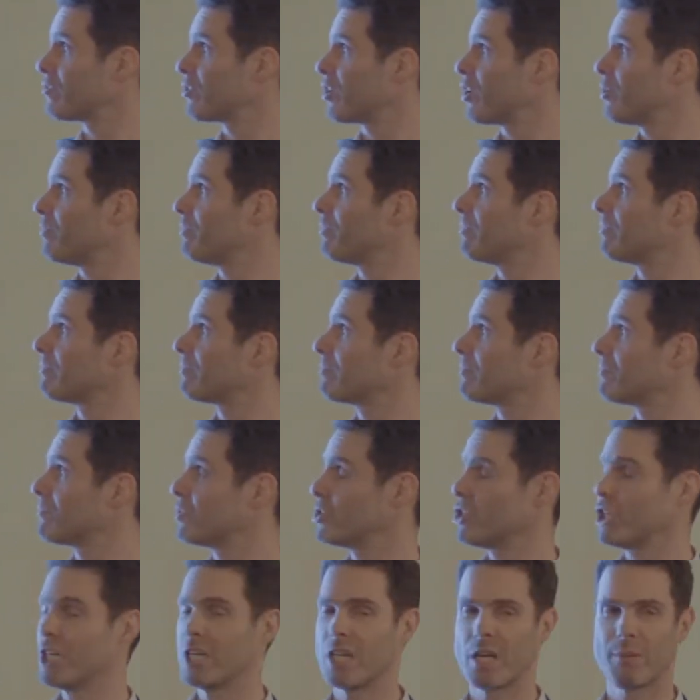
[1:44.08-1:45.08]
from
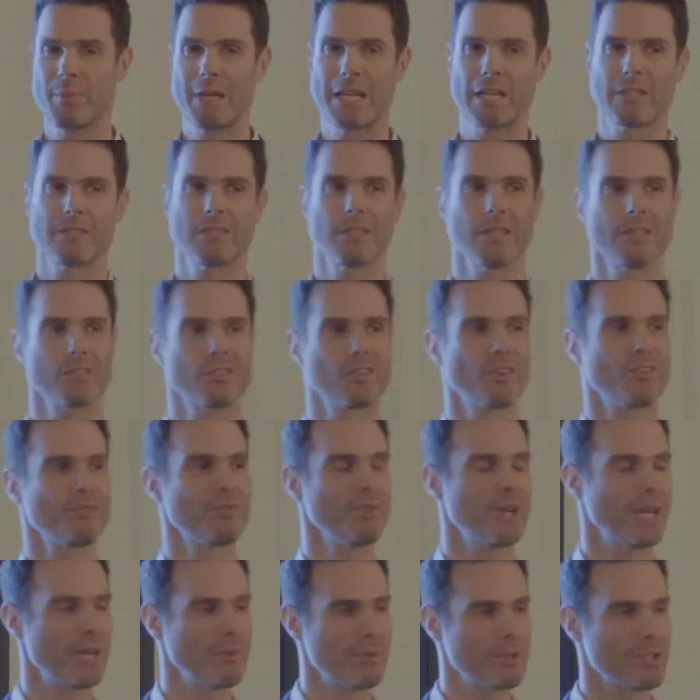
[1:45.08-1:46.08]
genome editing
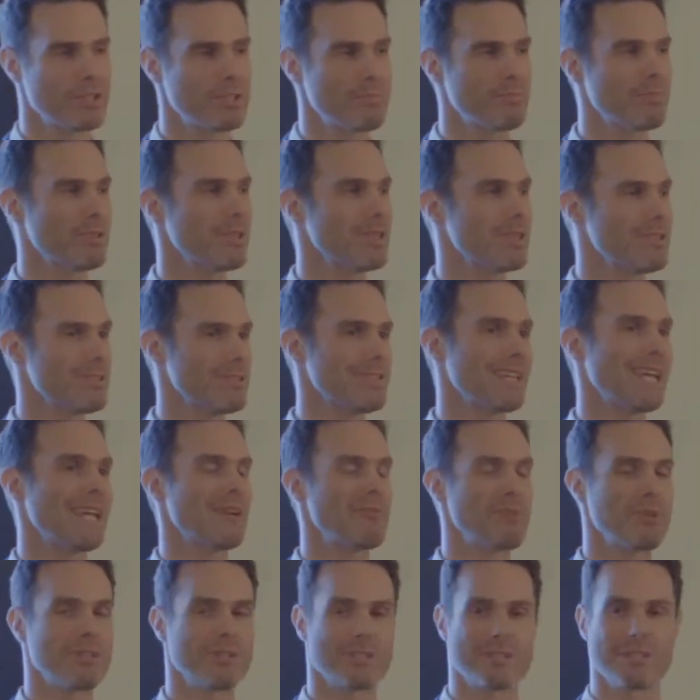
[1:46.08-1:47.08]
software, which is pretty
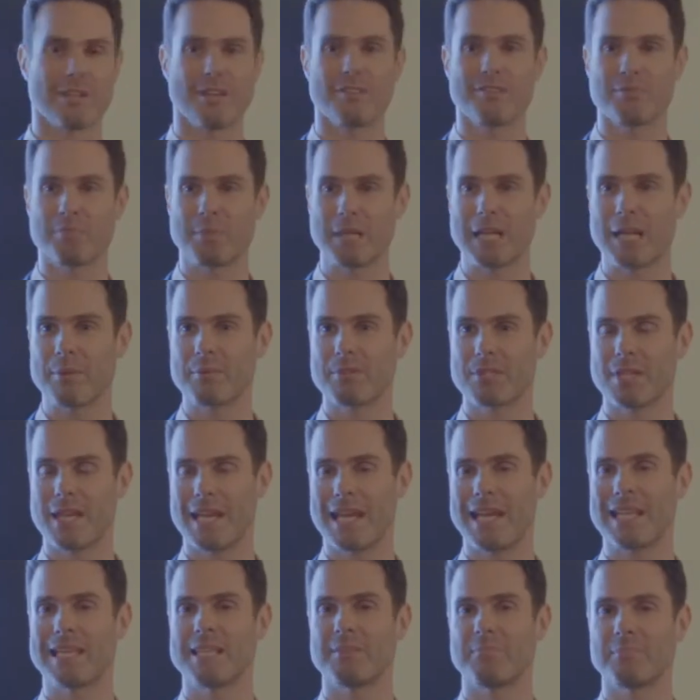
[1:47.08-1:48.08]
scary stuff, being able
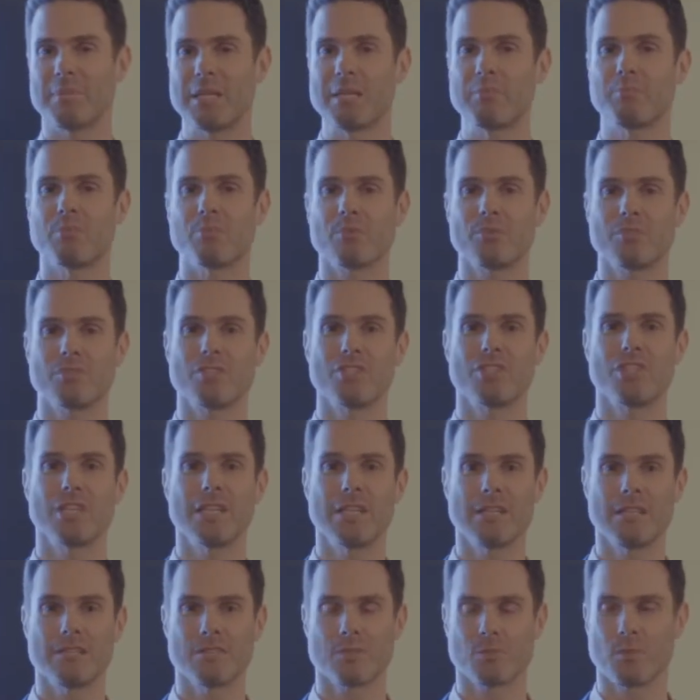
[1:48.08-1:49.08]
to edit people's
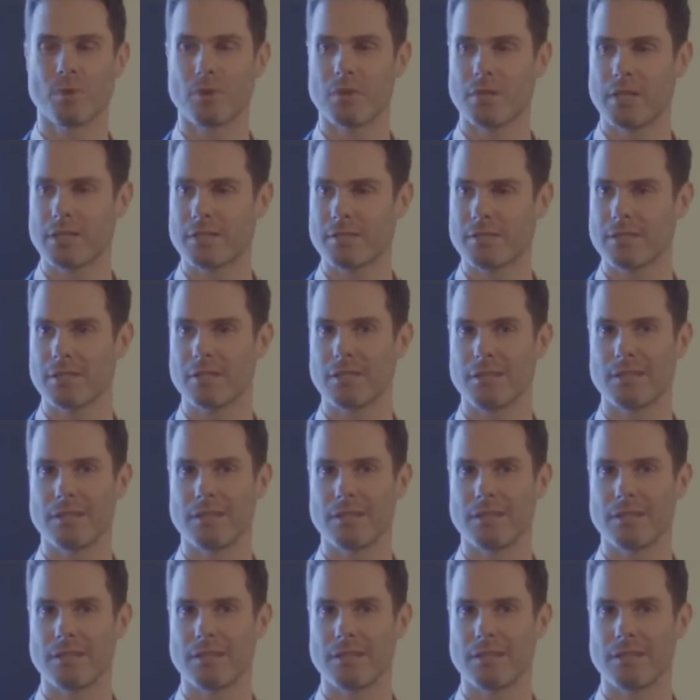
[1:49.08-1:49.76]
genes while they're still